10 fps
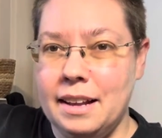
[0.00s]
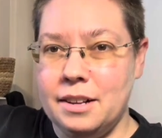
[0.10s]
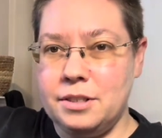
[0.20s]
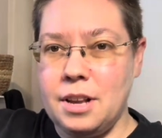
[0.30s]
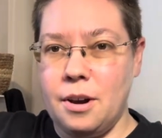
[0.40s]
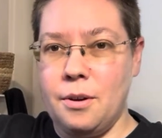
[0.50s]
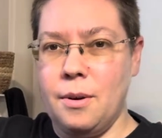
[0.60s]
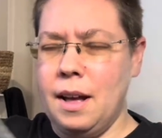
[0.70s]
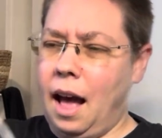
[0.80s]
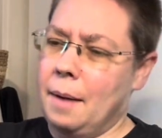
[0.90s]
So
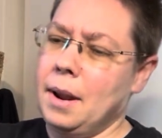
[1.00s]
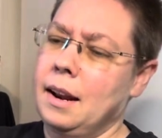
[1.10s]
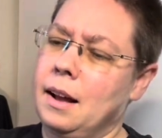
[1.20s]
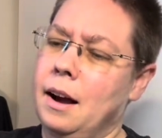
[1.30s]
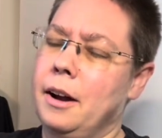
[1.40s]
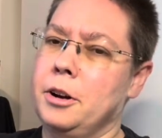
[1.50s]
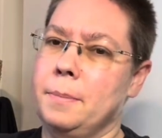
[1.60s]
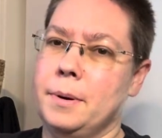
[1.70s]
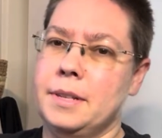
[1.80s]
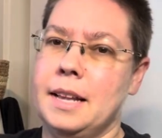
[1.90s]
I'm not
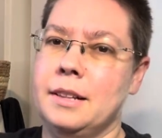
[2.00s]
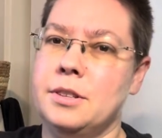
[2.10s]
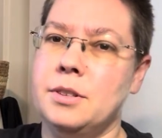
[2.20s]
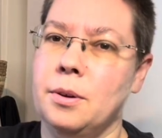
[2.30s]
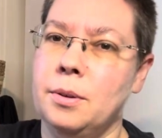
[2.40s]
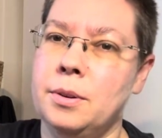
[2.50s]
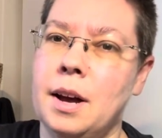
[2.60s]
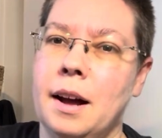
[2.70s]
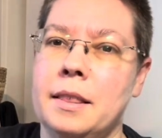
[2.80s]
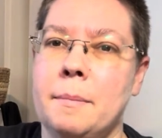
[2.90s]
100% sold
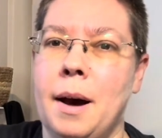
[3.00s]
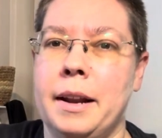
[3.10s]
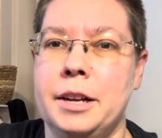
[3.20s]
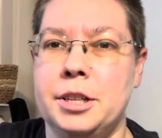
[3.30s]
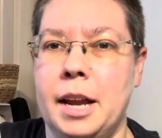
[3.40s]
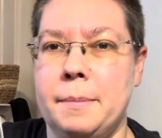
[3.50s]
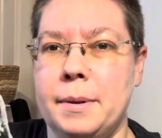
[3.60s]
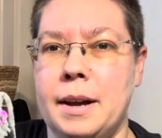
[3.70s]
on the body shape.